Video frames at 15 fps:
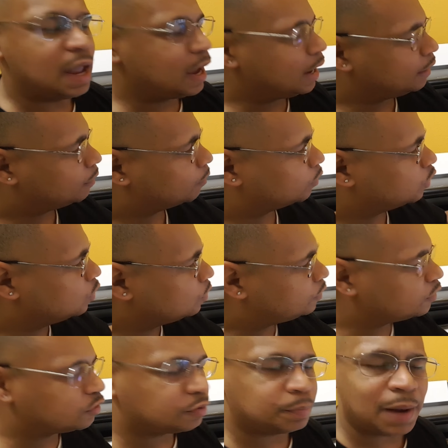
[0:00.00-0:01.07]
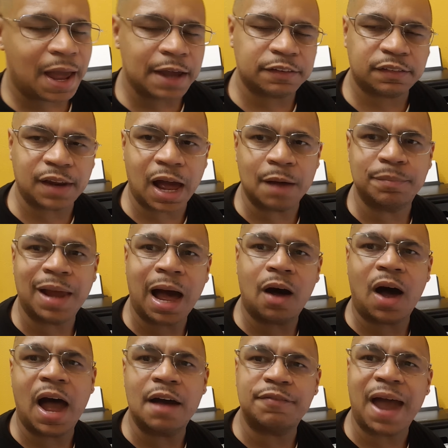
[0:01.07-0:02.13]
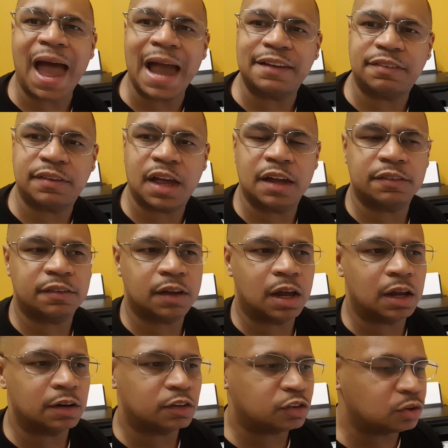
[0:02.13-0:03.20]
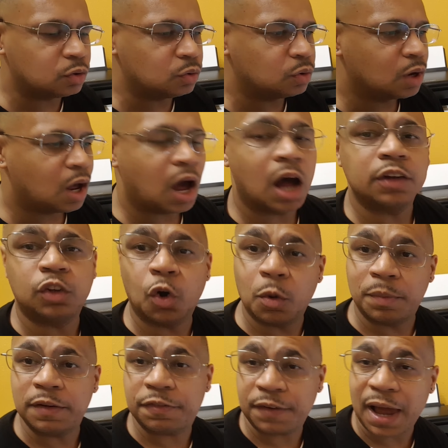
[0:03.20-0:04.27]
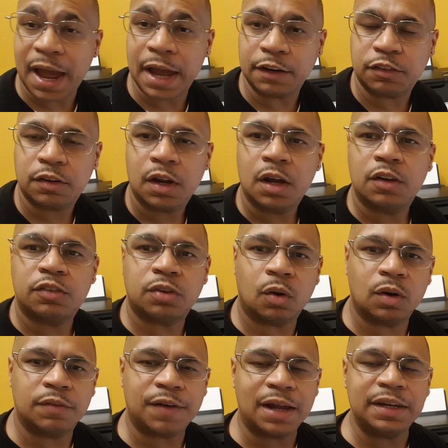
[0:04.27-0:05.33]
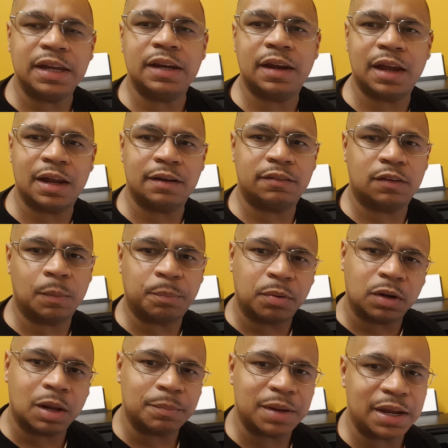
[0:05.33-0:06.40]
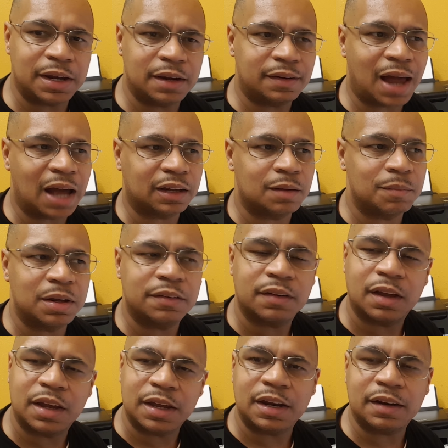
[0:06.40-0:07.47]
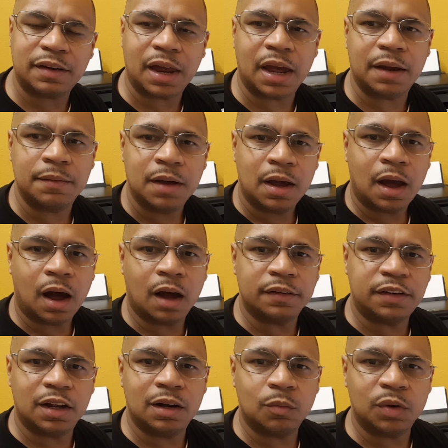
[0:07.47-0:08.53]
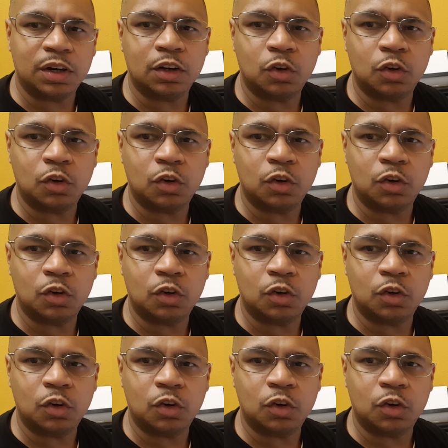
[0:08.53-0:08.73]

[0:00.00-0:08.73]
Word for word: And using Splashtop, now I have access to Adobe Flash. So if I need to pull up any documents or anything dealing with